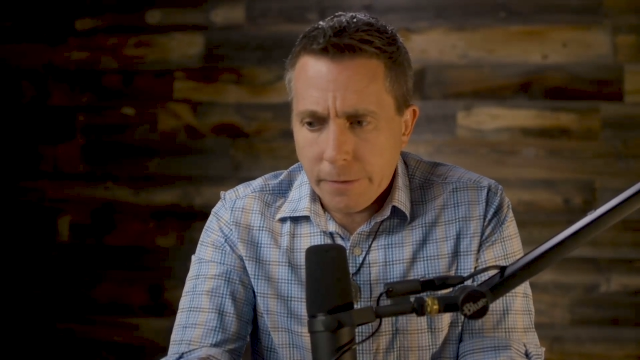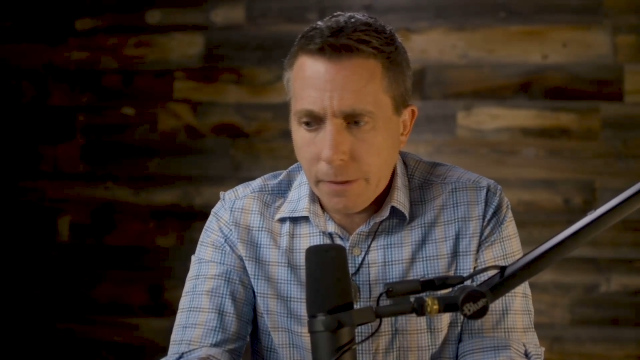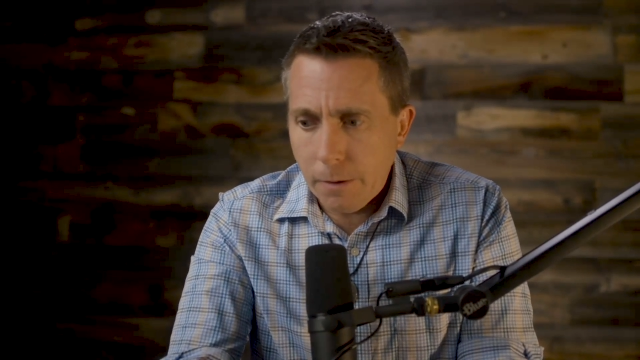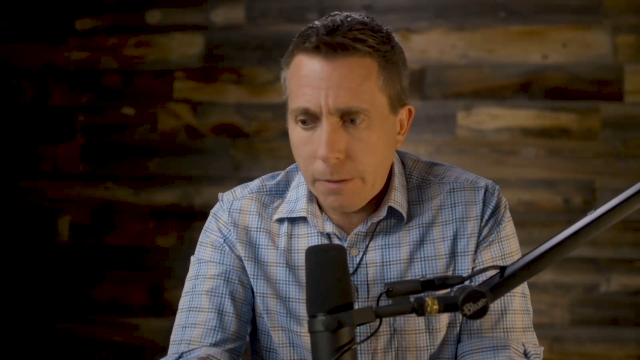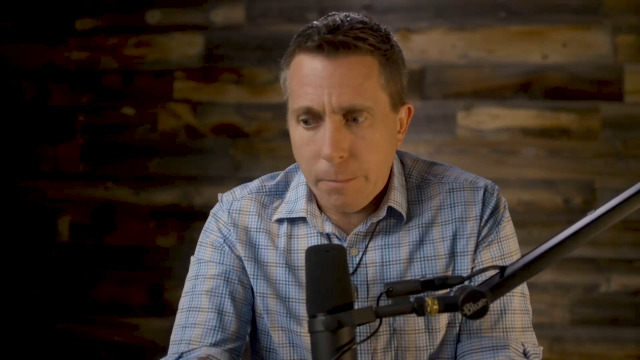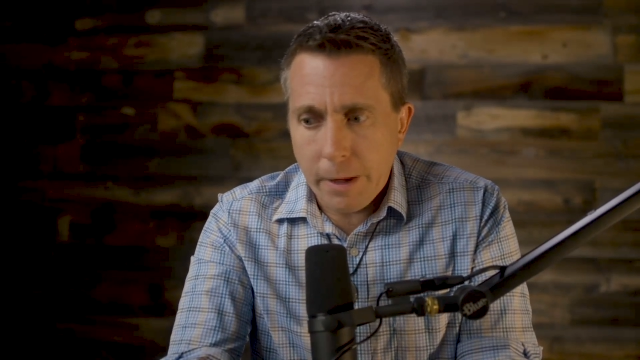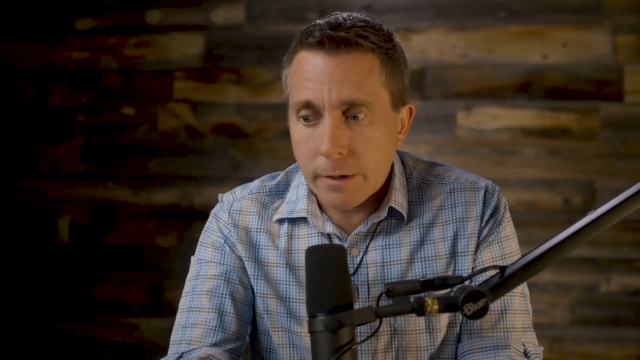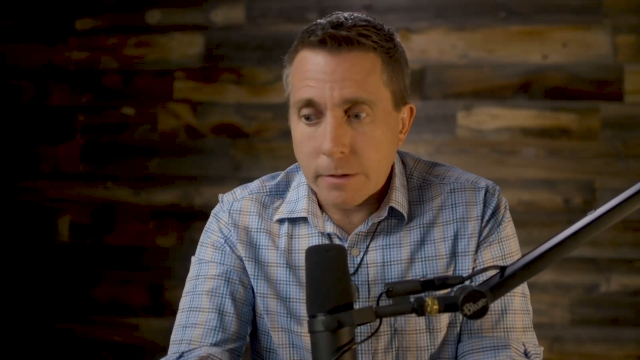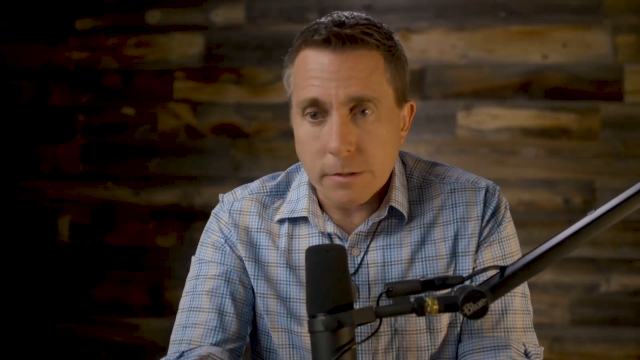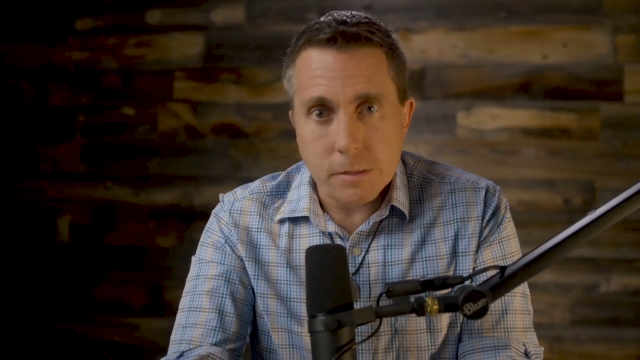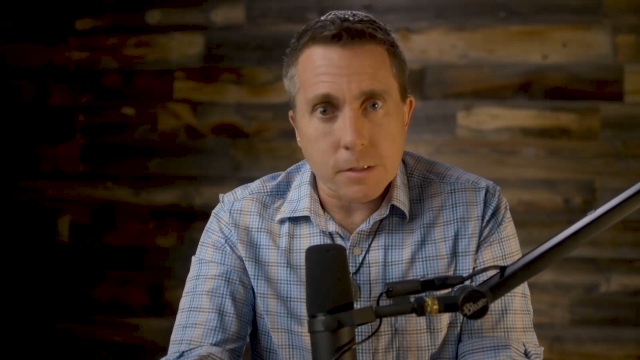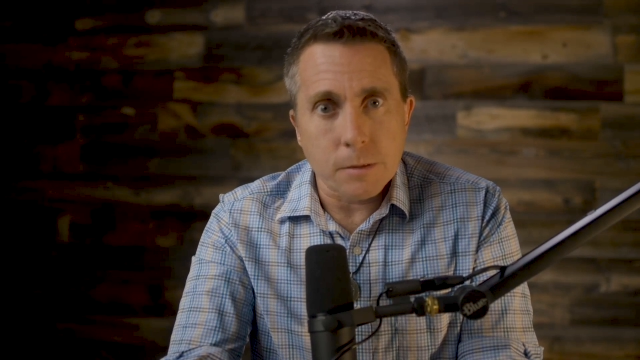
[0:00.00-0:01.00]
the
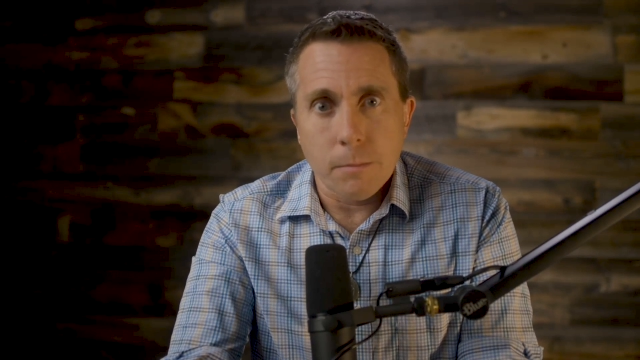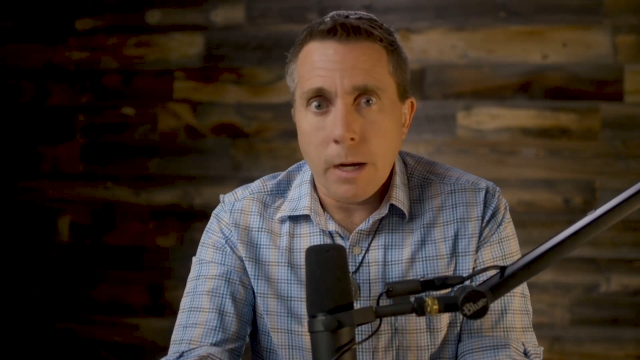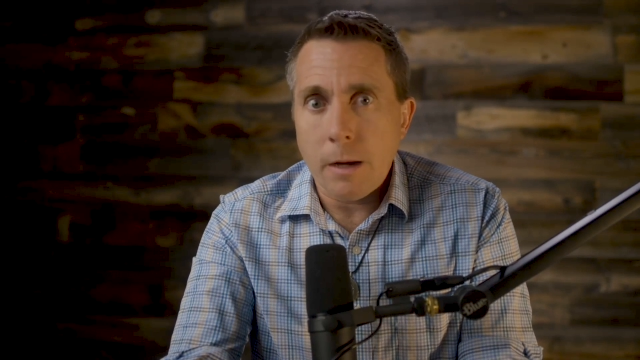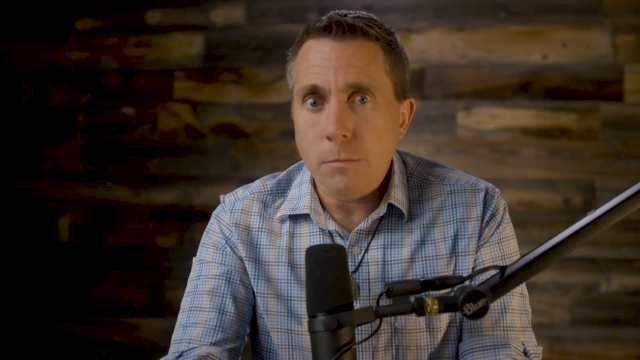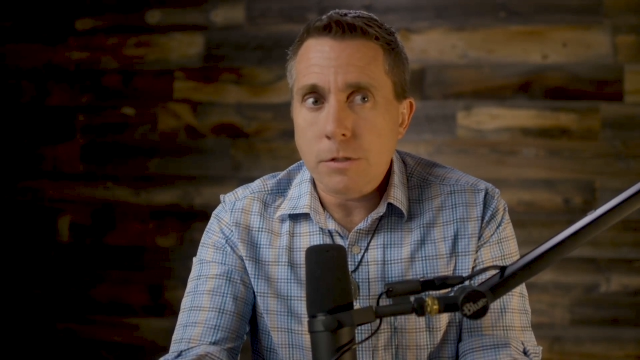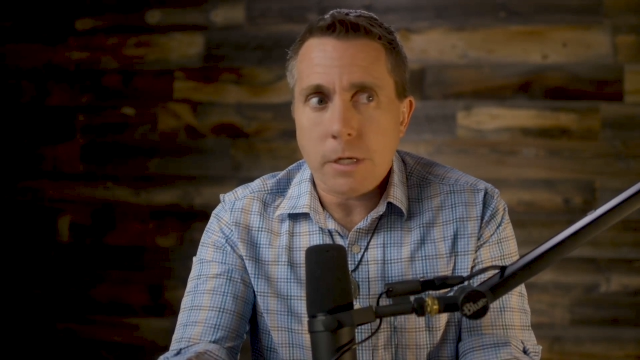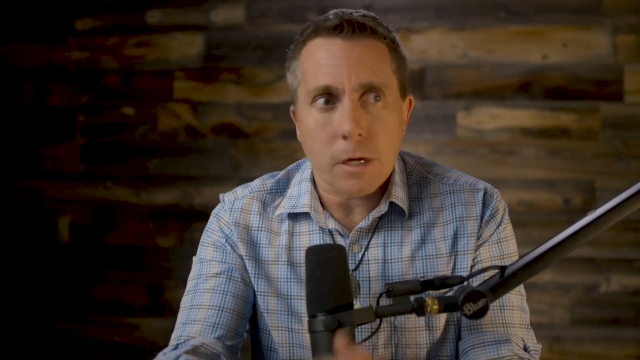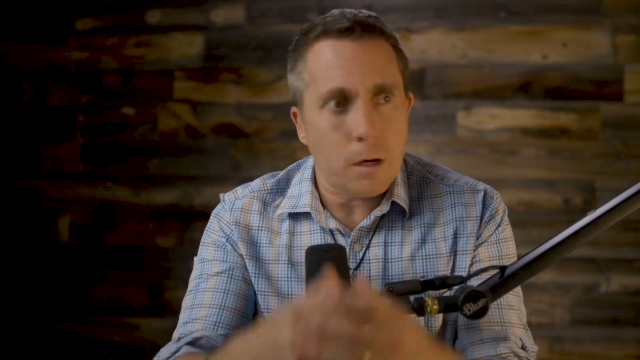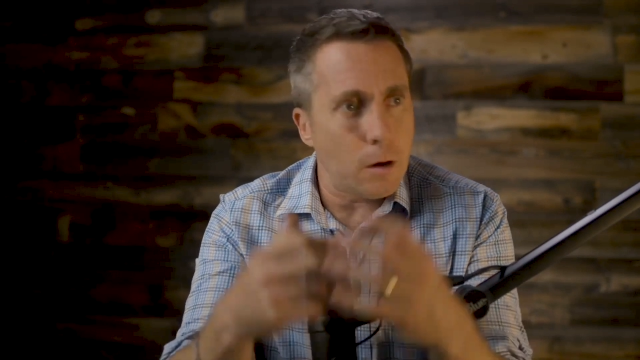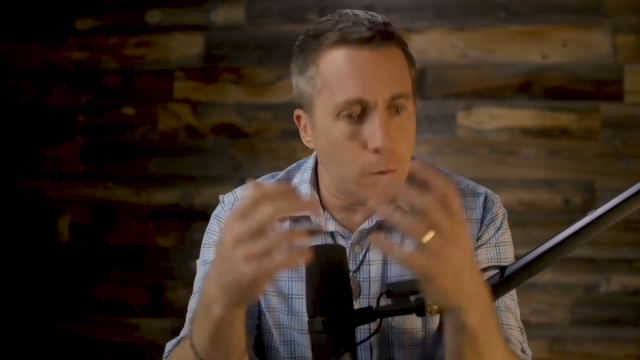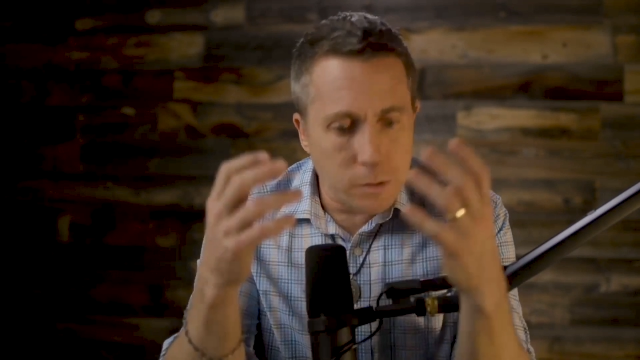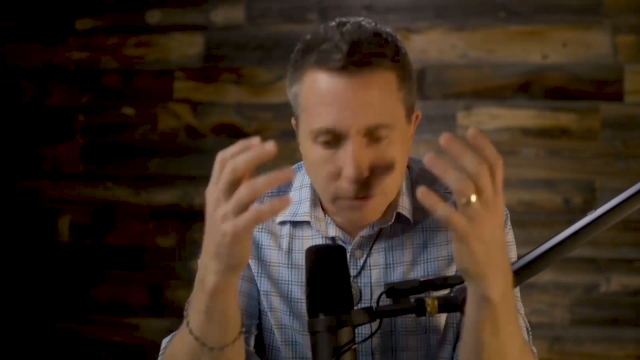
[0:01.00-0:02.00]
parents. The mom was like,
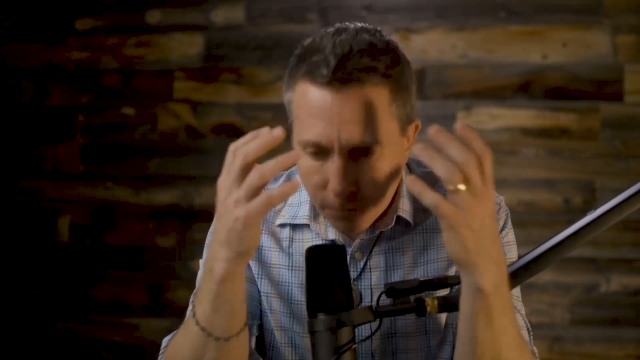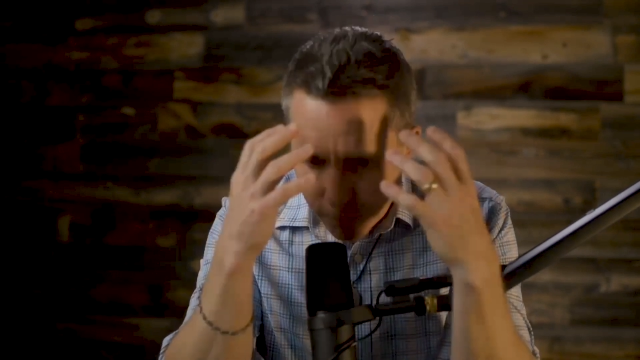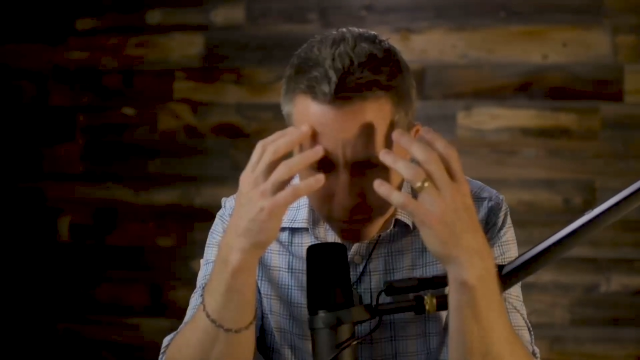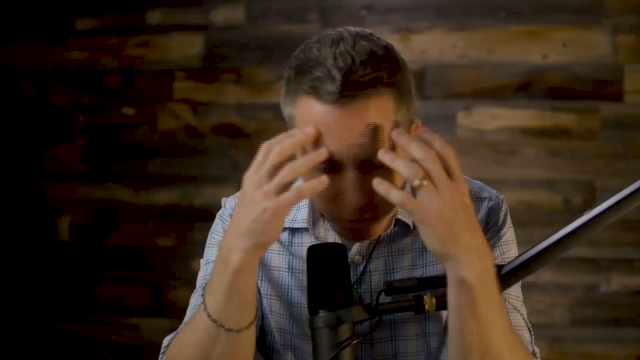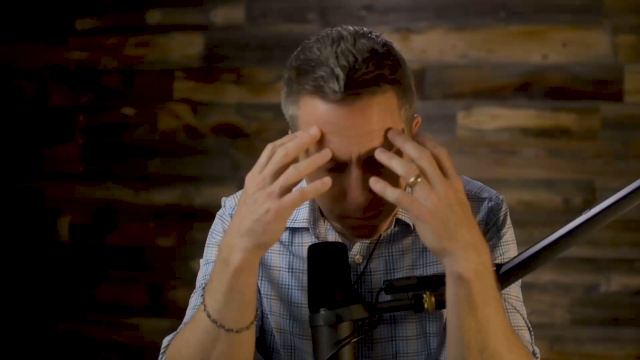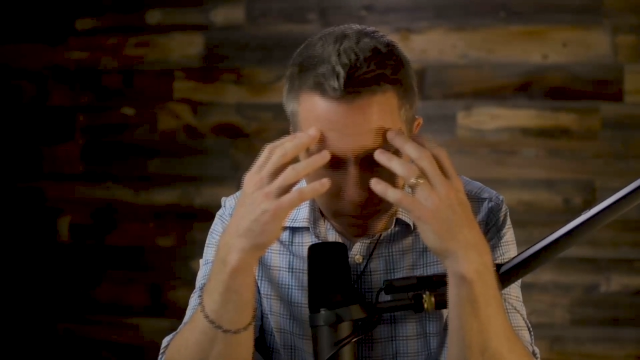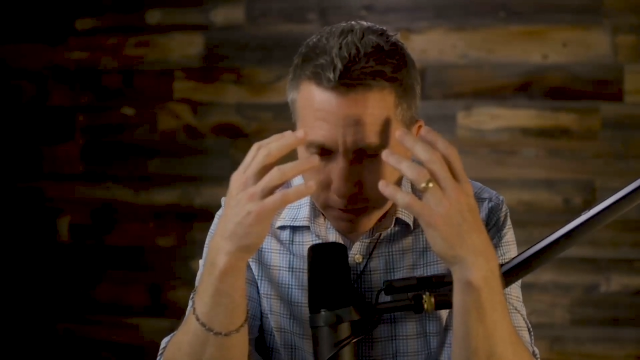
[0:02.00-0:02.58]
I always envisioned